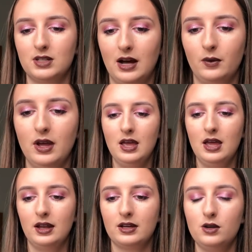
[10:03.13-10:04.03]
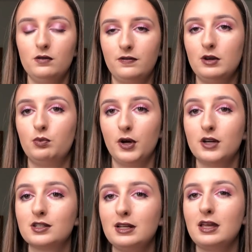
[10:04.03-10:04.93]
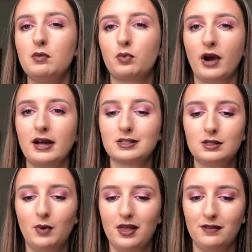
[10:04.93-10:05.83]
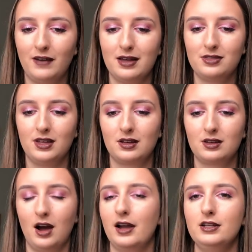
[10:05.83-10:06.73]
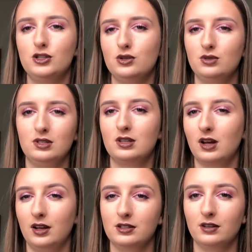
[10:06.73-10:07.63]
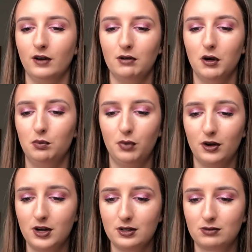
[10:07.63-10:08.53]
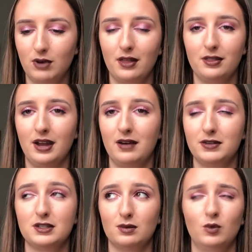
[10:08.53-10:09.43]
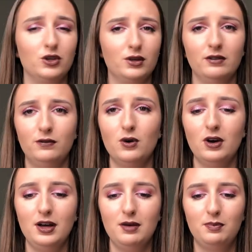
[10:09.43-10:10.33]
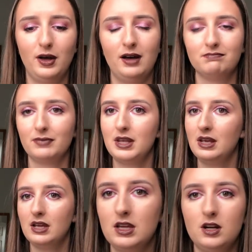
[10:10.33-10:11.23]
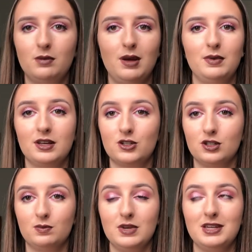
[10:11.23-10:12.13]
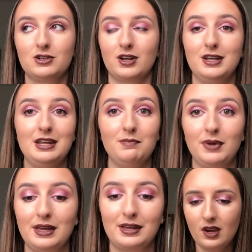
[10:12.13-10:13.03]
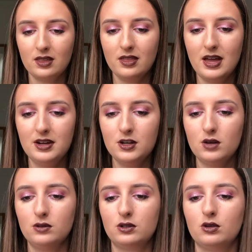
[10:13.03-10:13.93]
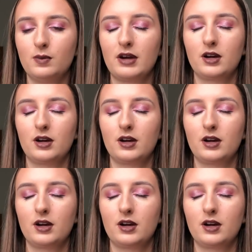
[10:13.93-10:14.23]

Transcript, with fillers: out. Like, I don't feel personally impressed by the fact that Kylie chooses the colours of her own products rather than having someone do it for her, but you know, maybe that's just me trying to nitpick. And they then go on to talk about